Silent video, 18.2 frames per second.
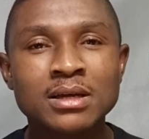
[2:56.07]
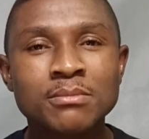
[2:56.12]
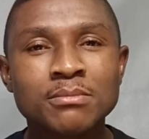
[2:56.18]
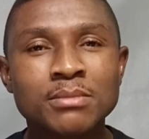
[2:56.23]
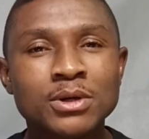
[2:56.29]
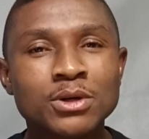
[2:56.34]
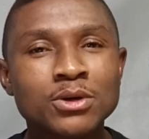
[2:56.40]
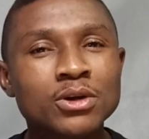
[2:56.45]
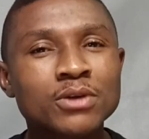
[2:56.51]

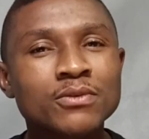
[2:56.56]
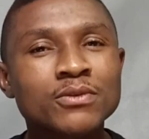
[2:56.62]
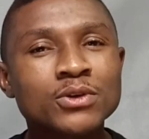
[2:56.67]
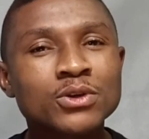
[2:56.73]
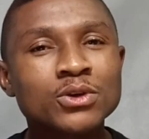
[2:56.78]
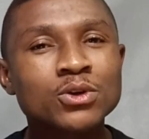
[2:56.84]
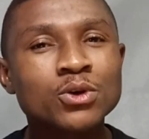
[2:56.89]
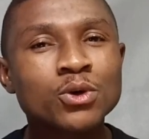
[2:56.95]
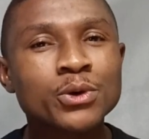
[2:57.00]
but not
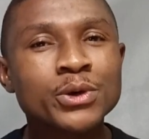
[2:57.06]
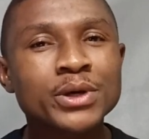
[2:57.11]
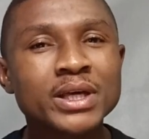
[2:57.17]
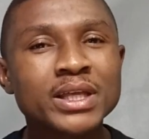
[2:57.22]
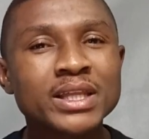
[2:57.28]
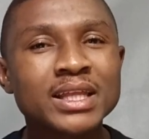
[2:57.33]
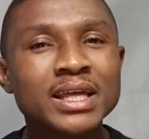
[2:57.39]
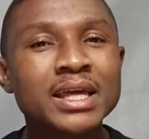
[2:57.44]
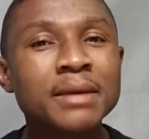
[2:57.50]
even
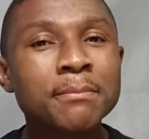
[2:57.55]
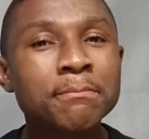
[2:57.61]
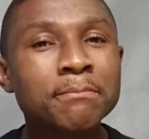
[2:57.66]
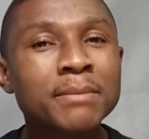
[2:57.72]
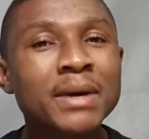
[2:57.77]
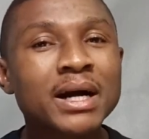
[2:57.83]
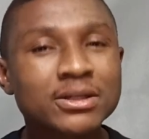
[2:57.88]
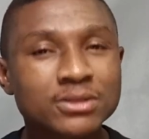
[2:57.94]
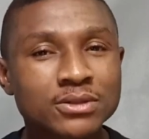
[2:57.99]
knowing the
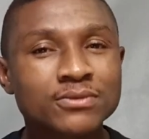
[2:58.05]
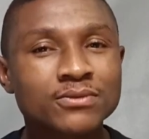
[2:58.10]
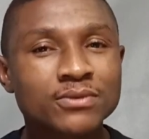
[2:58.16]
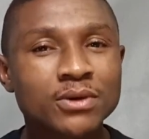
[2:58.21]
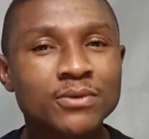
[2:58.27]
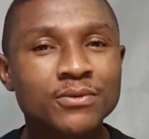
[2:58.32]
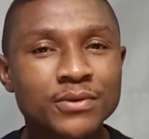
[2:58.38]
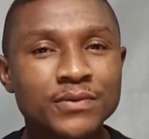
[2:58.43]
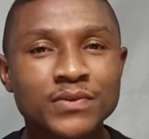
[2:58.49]
impact of
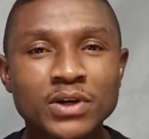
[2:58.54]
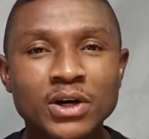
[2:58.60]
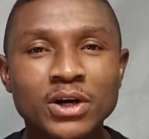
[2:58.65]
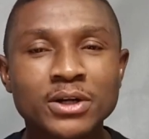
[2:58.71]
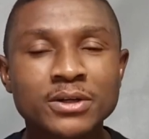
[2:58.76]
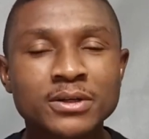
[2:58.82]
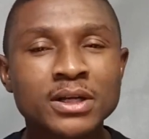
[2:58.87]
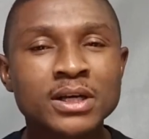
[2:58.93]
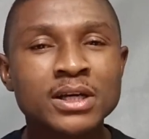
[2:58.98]
what we've
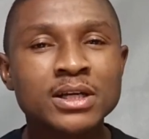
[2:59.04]
done.